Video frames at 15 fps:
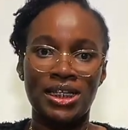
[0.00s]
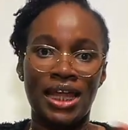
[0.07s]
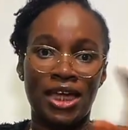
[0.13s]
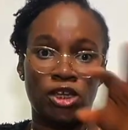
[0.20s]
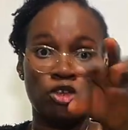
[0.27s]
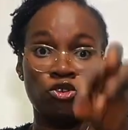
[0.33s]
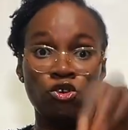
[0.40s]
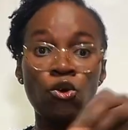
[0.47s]

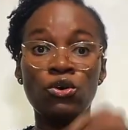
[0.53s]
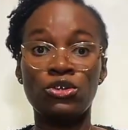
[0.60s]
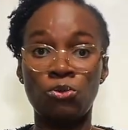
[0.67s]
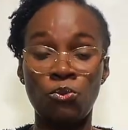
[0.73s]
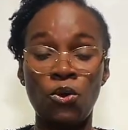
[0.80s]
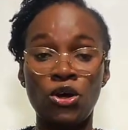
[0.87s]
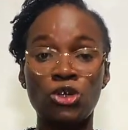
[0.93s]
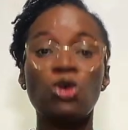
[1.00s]
Like you're the
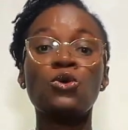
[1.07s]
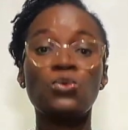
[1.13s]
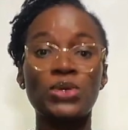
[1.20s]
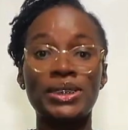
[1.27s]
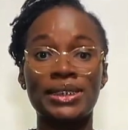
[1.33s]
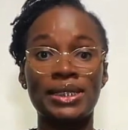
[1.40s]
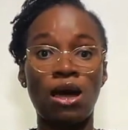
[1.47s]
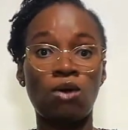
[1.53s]
one who
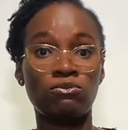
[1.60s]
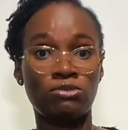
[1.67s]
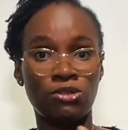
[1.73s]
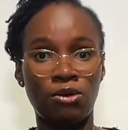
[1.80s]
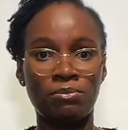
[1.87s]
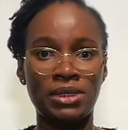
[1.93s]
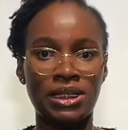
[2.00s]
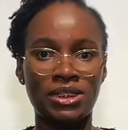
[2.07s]
is now
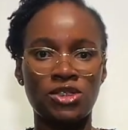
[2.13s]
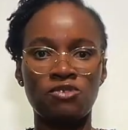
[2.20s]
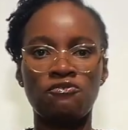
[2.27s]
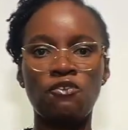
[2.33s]
dominant.